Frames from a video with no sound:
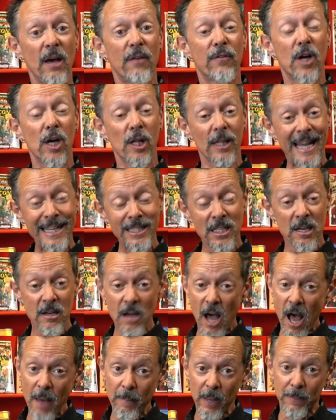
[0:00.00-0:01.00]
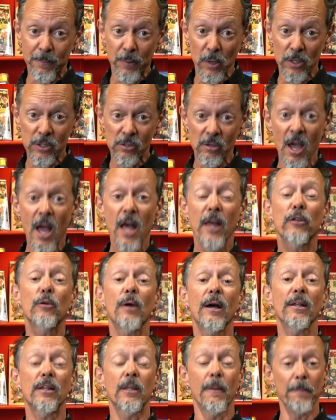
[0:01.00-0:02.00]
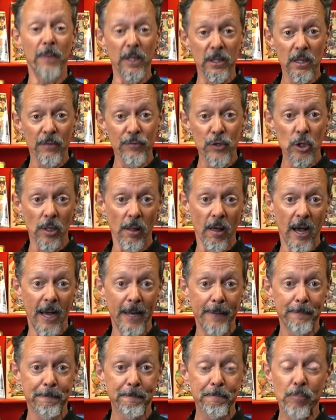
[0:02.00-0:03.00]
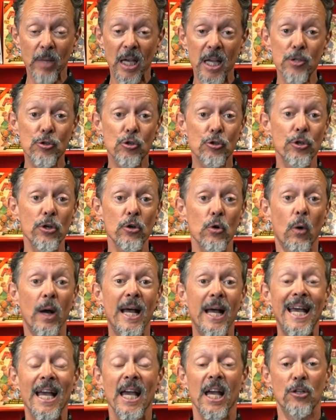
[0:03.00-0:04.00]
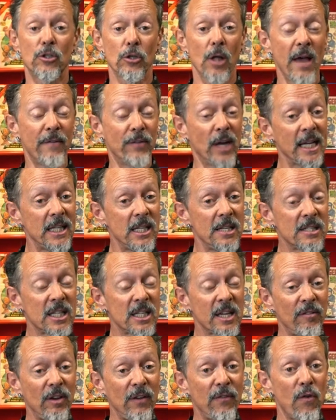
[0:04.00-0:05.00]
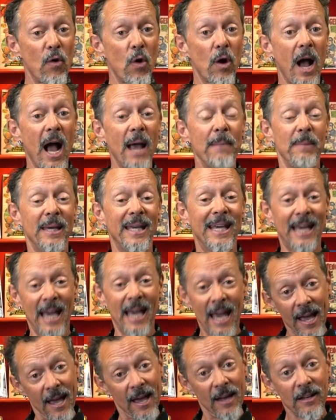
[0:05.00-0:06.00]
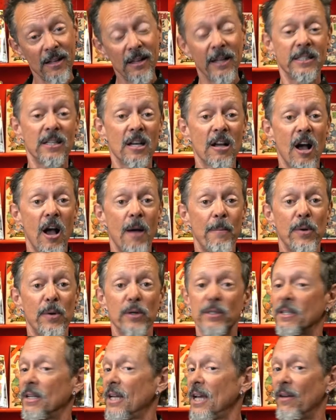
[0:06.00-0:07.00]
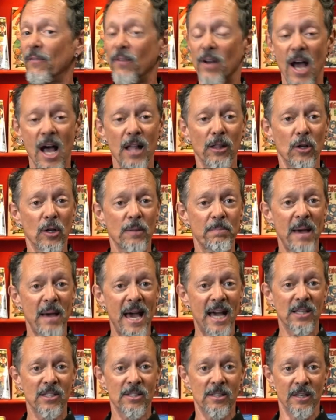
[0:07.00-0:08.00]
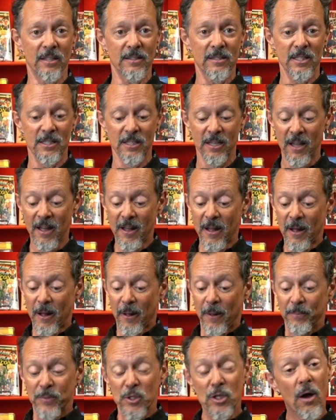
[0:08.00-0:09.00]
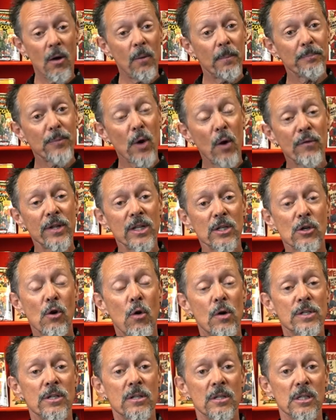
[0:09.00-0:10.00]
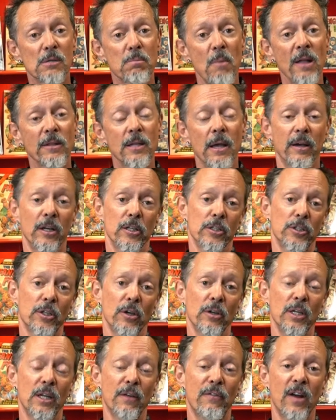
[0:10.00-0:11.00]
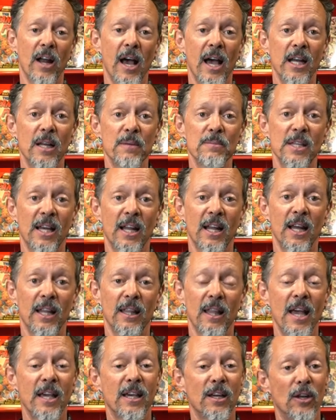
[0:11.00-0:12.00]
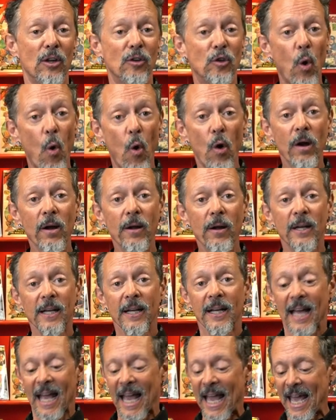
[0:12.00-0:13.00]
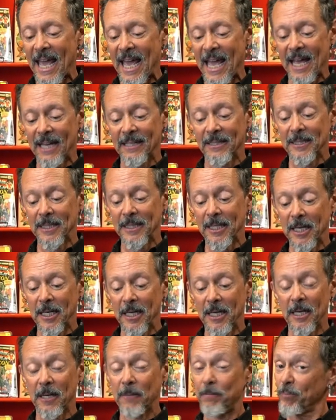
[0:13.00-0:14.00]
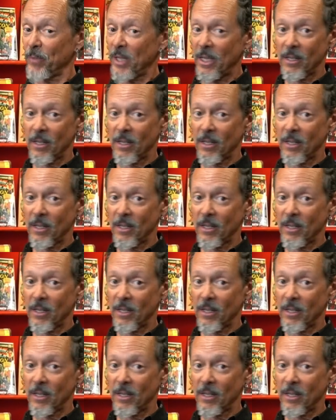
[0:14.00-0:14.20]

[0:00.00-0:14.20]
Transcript: of collecting comic books throughout the month of July. It's true, in July of 1974, I began collecting comic books and I have not looked back since. So over this course of this month, I'm gonna show you different items that I like and adore, and uh,